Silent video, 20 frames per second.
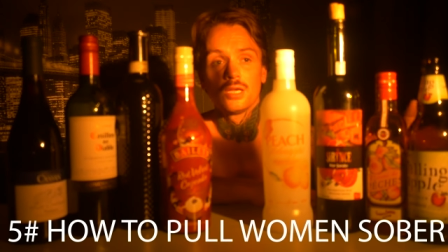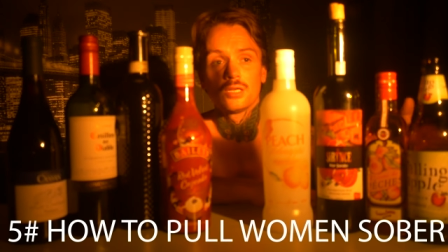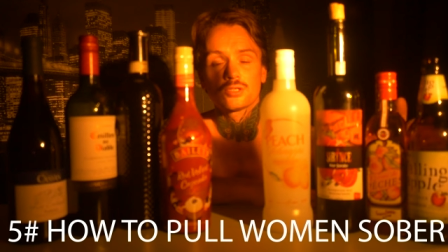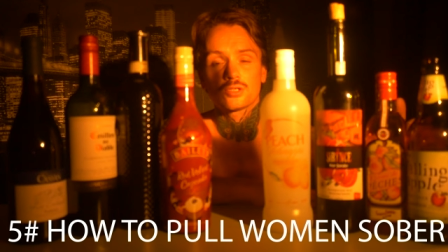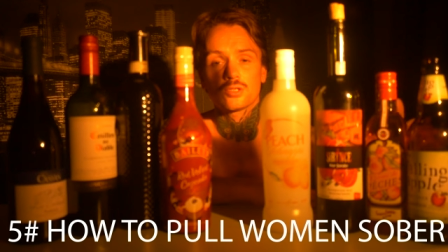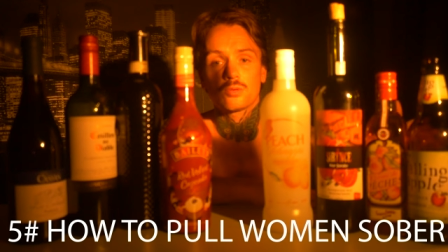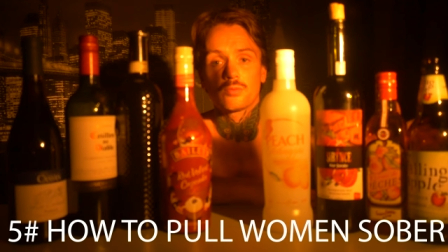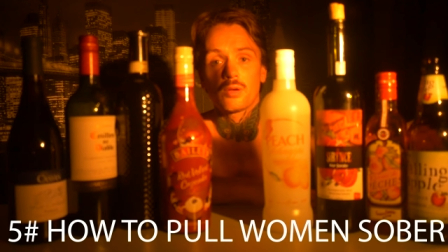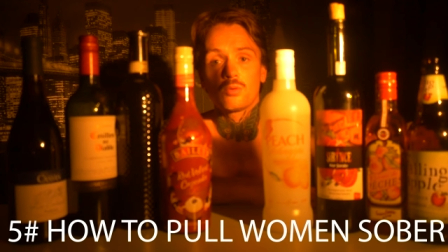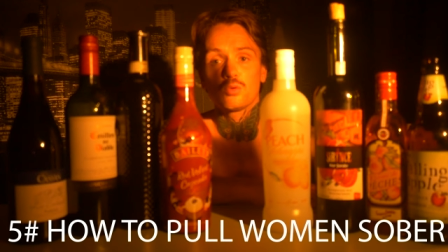
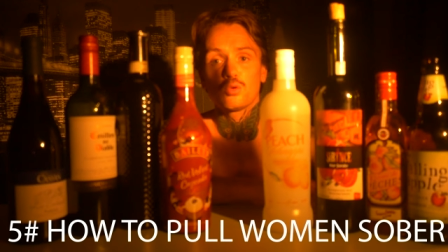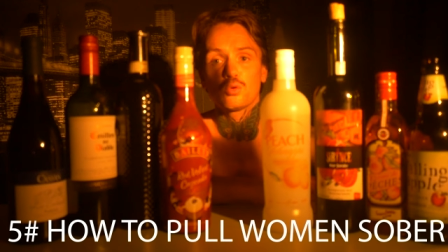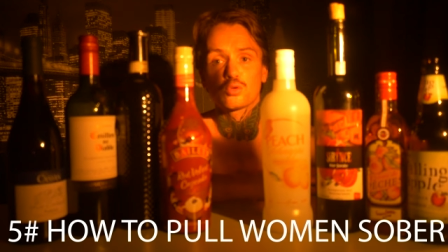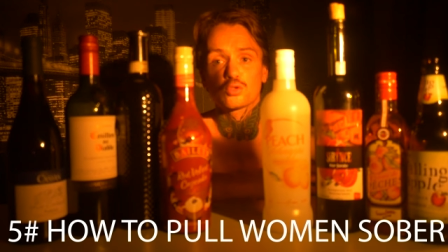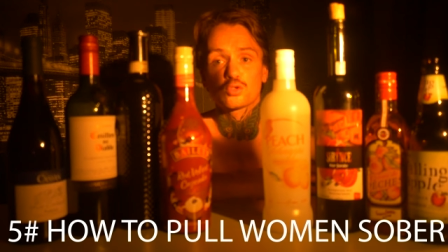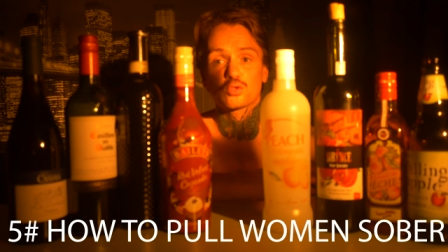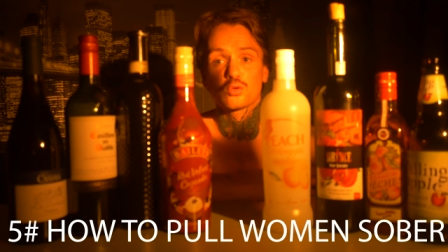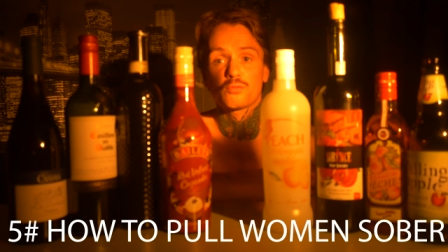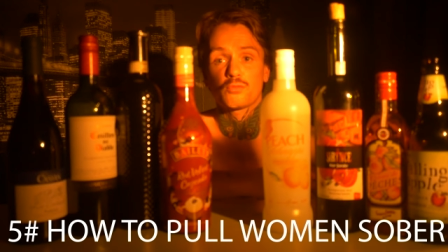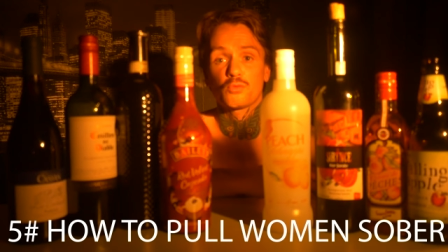So now you're
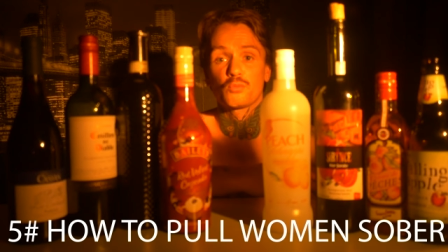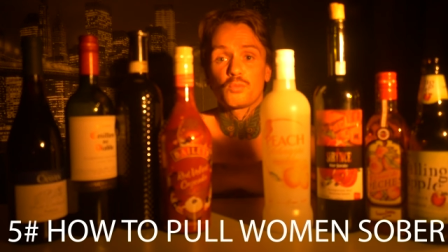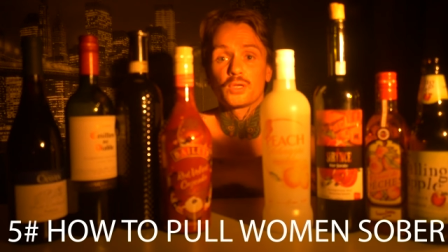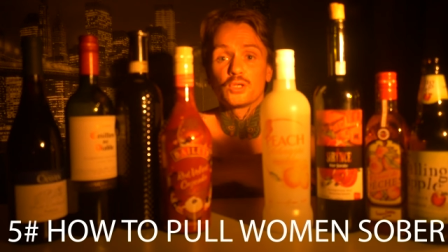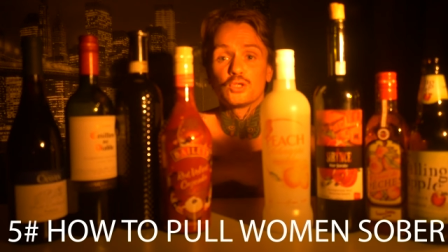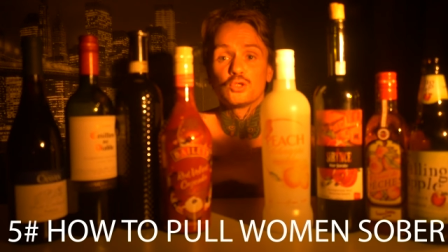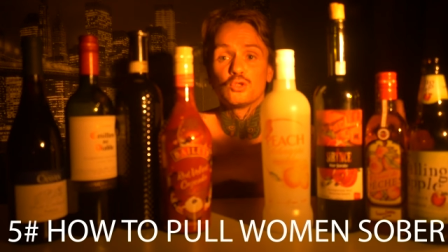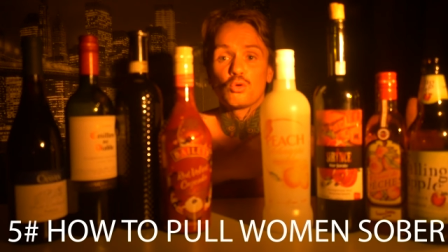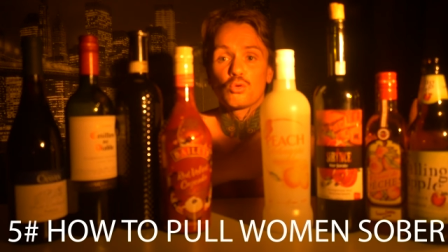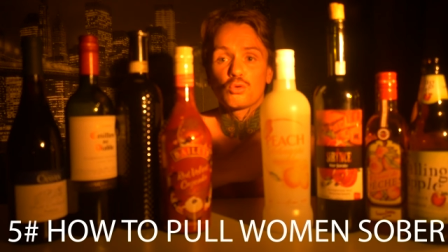suffering
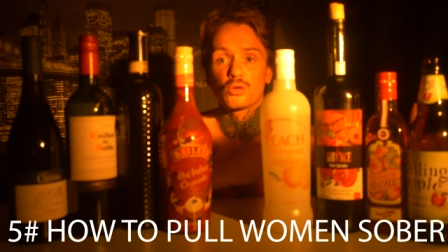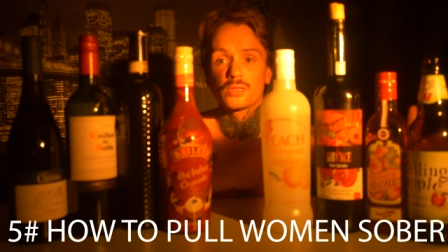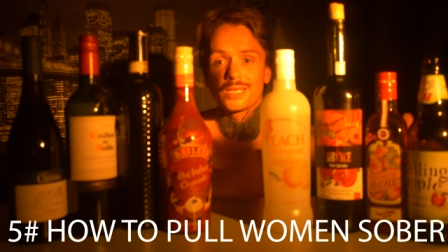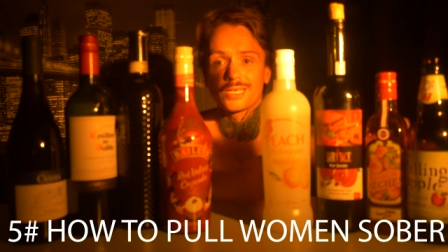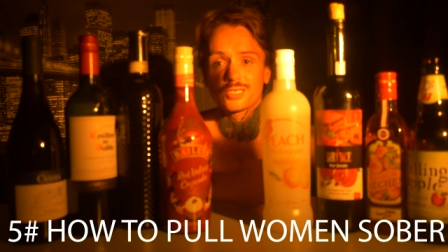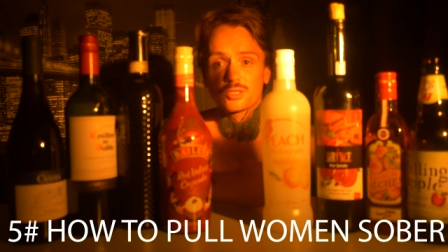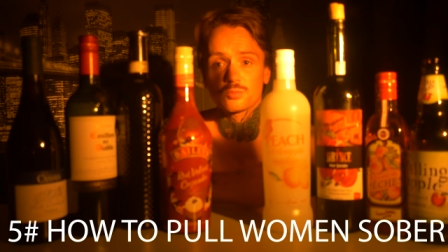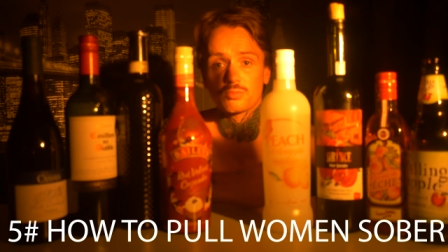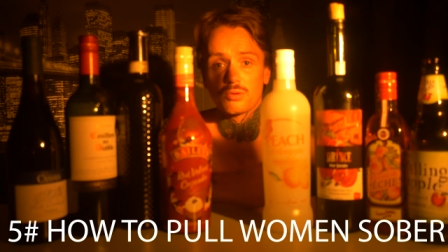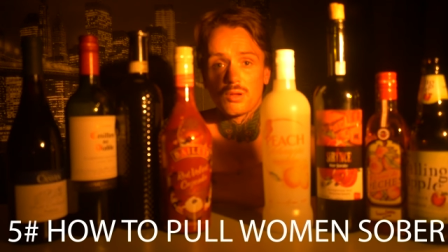with your
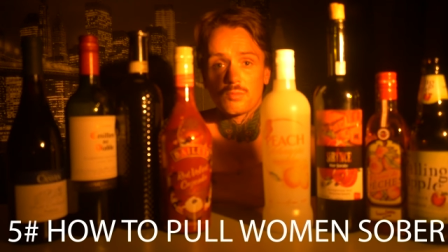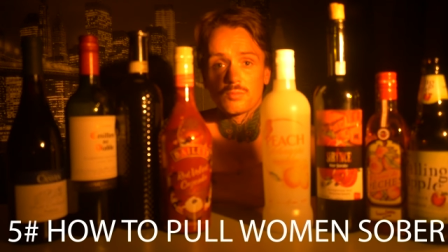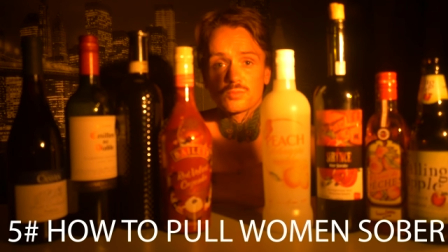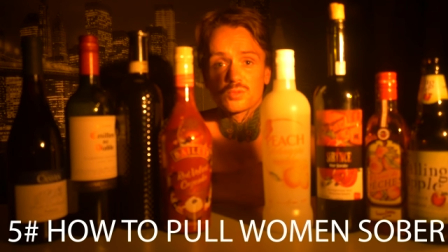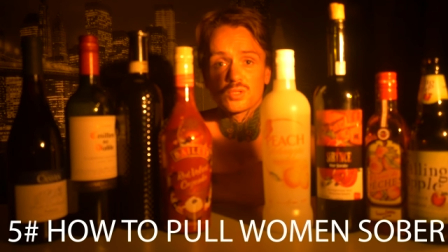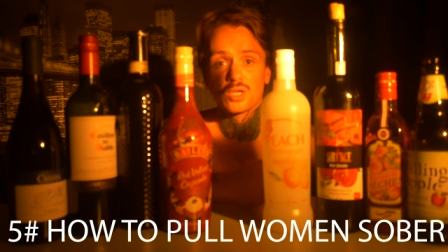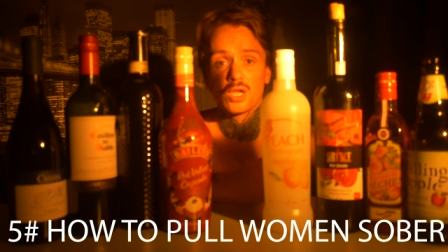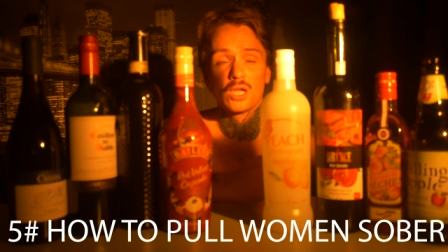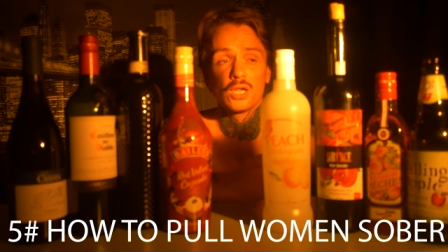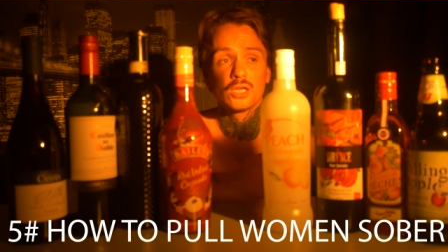addiction problems.